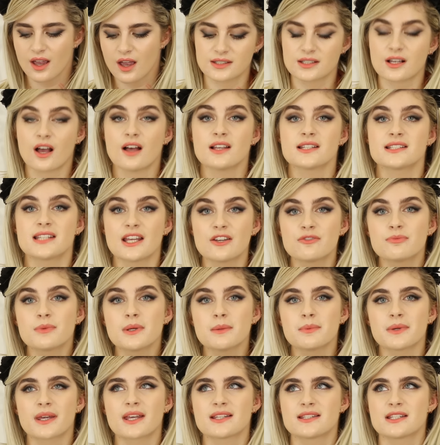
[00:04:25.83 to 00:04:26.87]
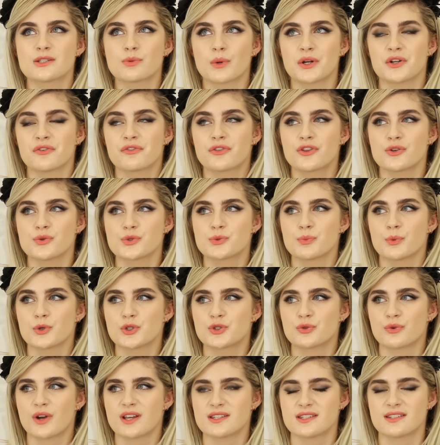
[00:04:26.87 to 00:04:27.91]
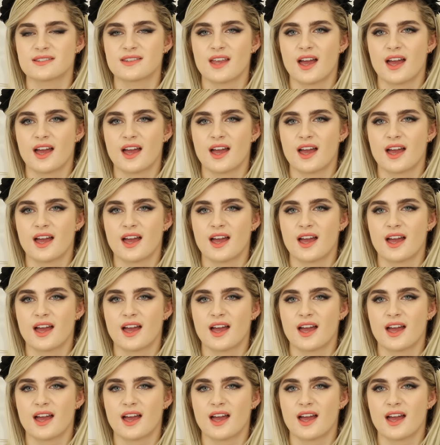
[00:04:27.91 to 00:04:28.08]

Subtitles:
It's called Save Me because it's one of those moisturizers